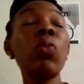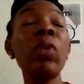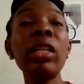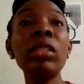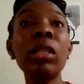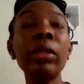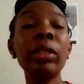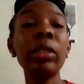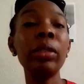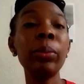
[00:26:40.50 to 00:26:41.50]
When
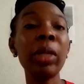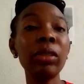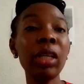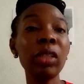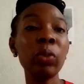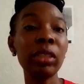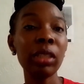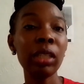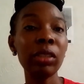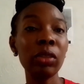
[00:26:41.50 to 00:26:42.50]
the materials were
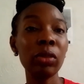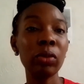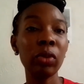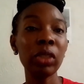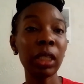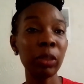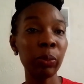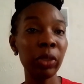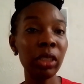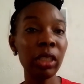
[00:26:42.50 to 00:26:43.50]
sent to us as
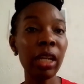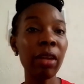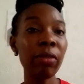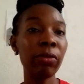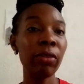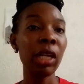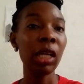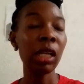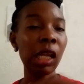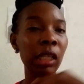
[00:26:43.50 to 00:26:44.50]
PDF
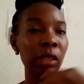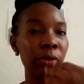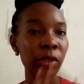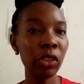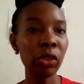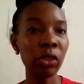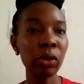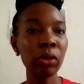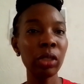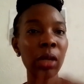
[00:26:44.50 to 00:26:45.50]
and the
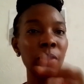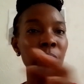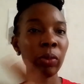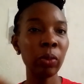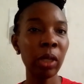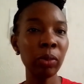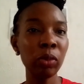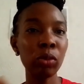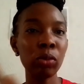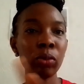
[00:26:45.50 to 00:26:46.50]
videos that we were able
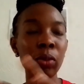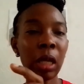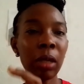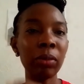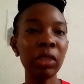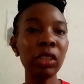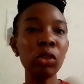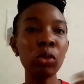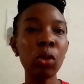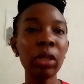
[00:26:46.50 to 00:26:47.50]
to
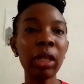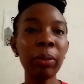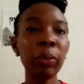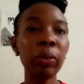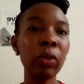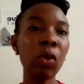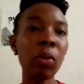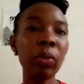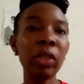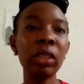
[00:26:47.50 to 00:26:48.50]
listen to other
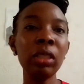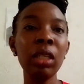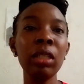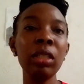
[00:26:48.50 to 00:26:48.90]
coming